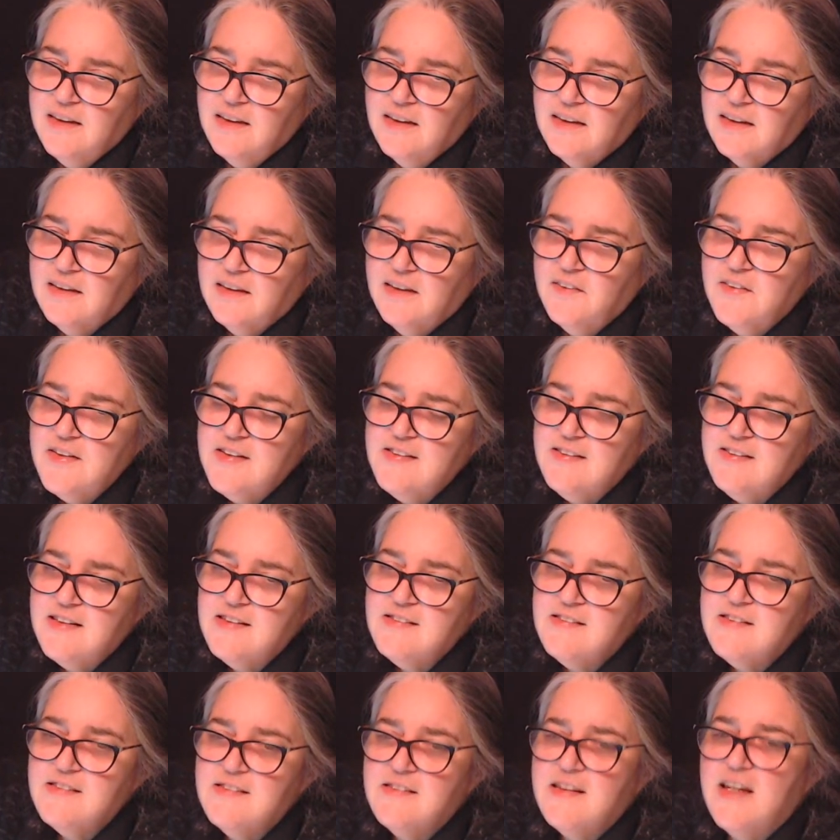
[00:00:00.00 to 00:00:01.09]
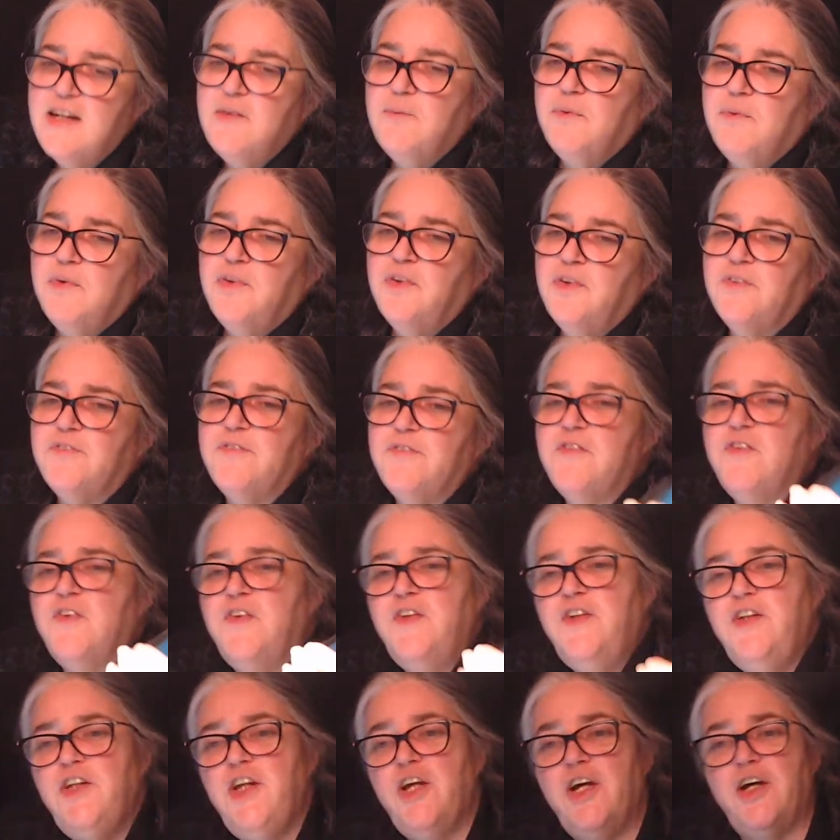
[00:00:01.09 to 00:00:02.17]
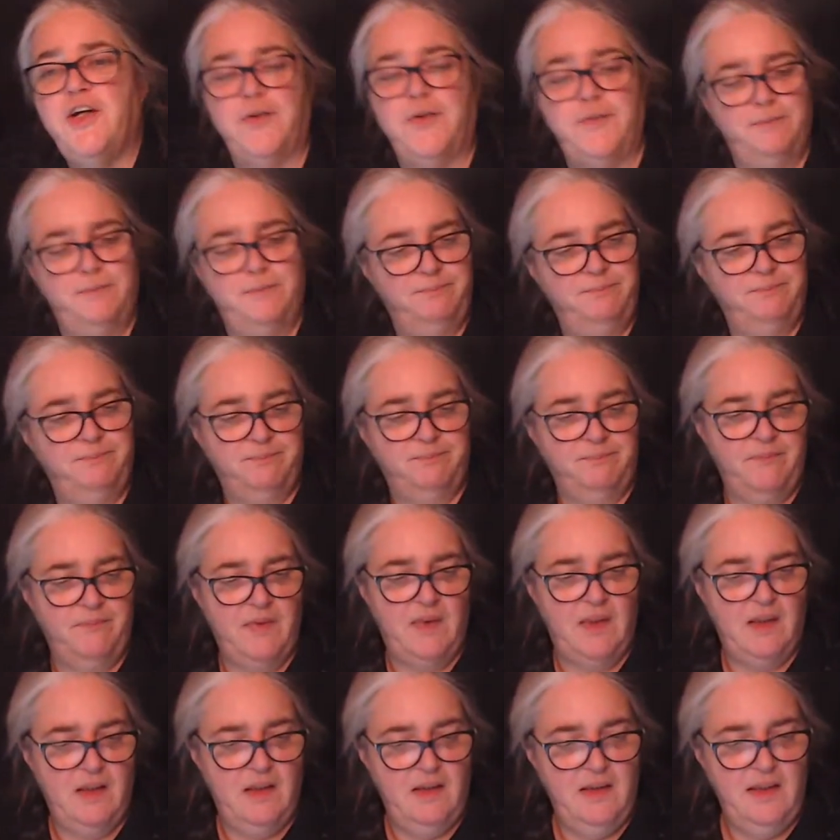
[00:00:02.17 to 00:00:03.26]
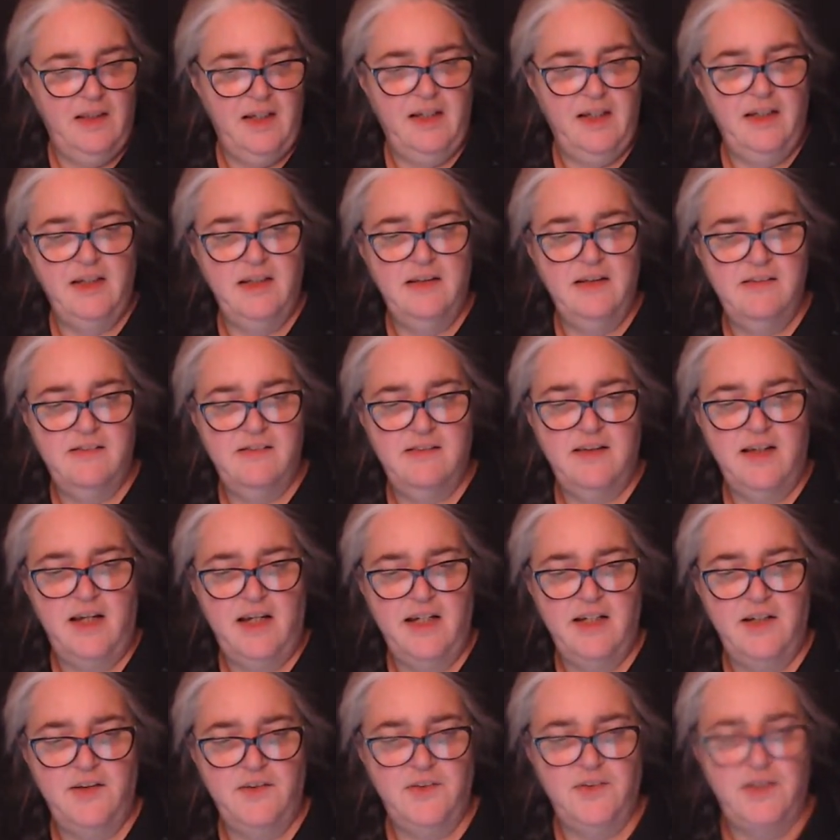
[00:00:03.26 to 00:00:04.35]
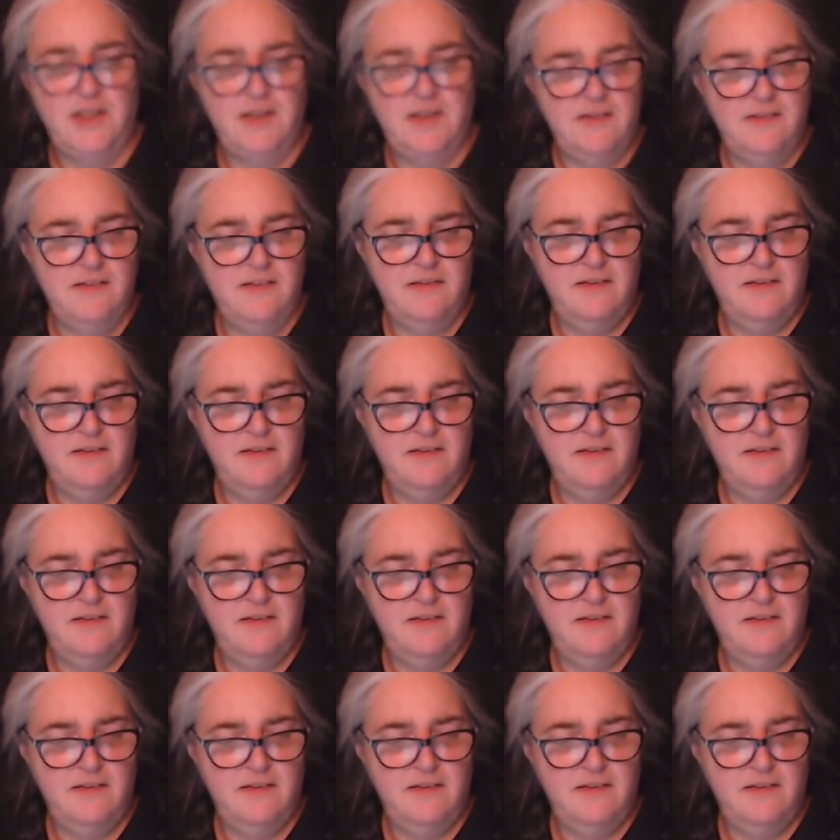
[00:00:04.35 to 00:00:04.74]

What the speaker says: Chloe says, is that wolves? No, that is coyotes.